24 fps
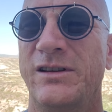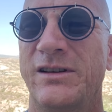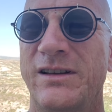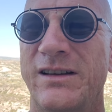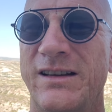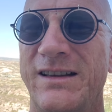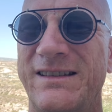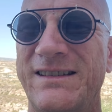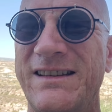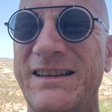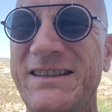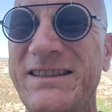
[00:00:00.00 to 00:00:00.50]

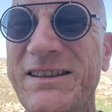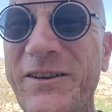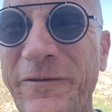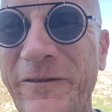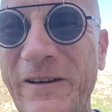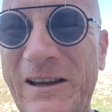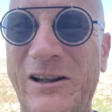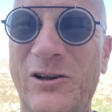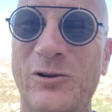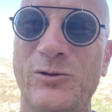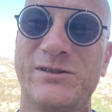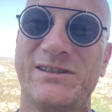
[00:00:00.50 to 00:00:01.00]
It's a
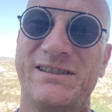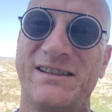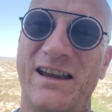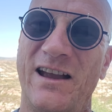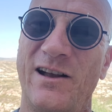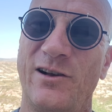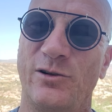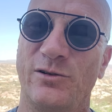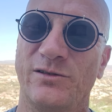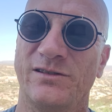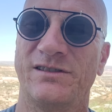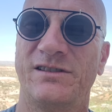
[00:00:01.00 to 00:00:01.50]
difficult
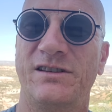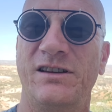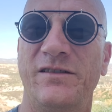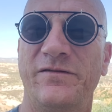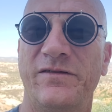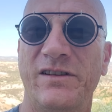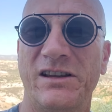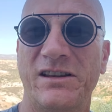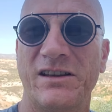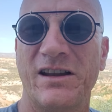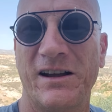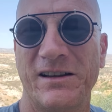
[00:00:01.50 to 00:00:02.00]
sell,
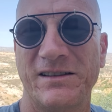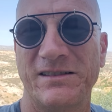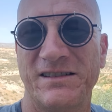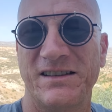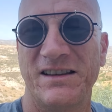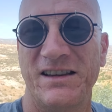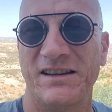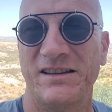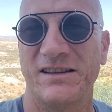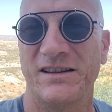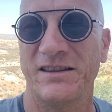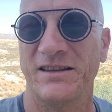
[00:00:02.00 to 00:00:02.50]

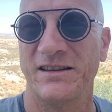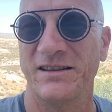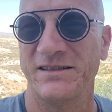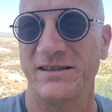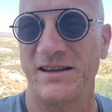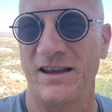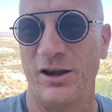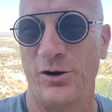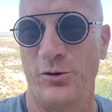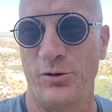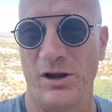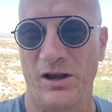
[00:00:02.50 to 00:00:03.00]
CV19 in this
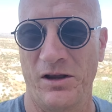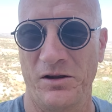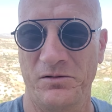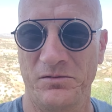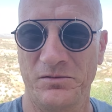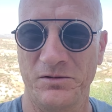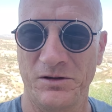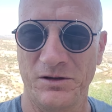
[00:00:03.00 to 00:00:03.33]
area.